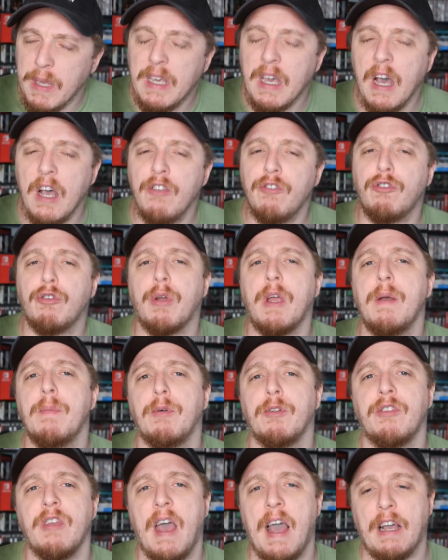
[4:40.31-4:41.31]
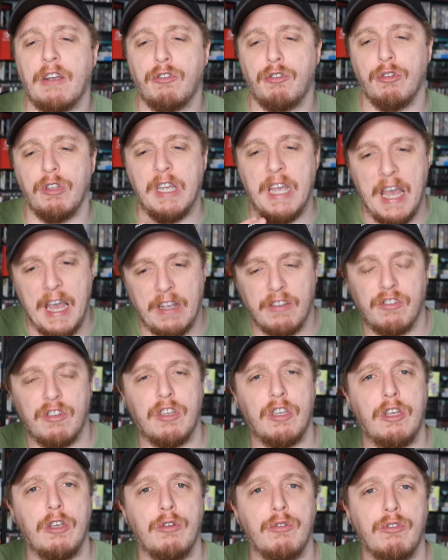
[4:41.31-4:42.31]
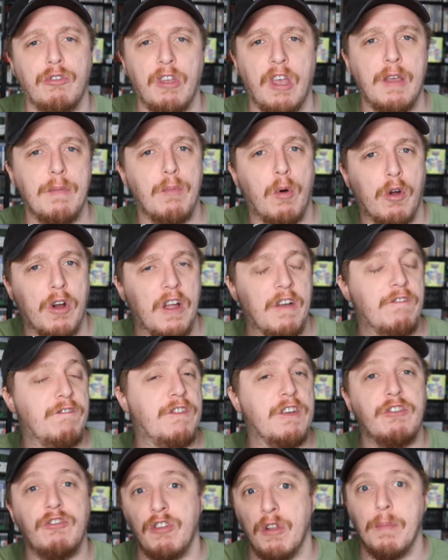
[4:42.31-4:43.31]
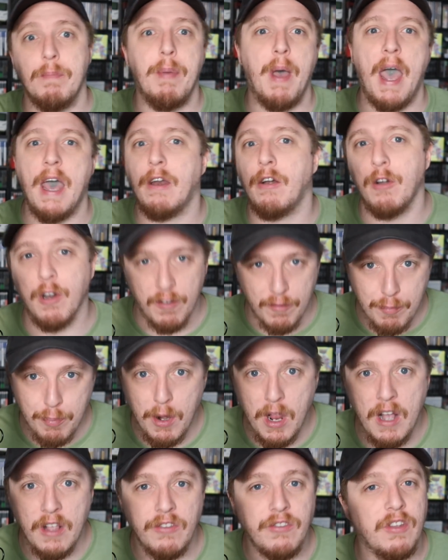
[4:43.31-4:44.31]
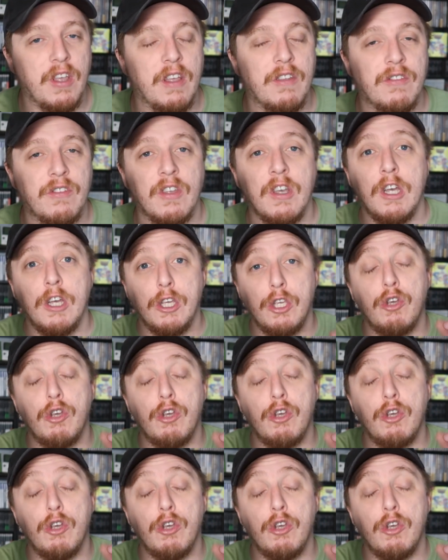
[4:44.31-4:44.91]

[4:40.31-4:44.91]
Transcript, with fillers: Because you're able to actually execute a more efficient pattern of process,